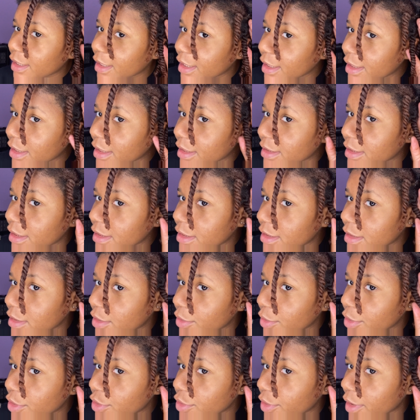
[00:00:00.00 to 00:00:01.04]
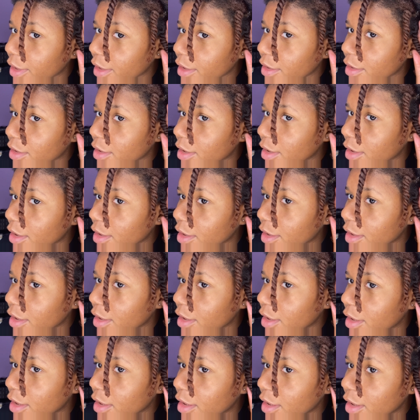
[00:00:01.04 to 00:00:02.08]
at this is 3-strand,
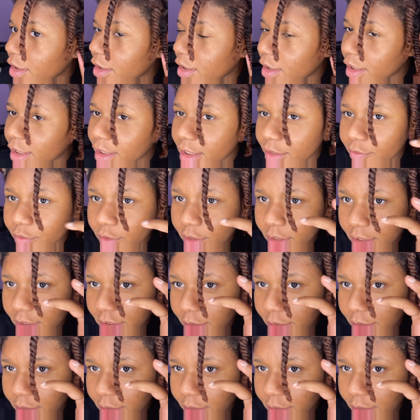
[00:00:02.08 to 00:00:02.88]
and if you look at the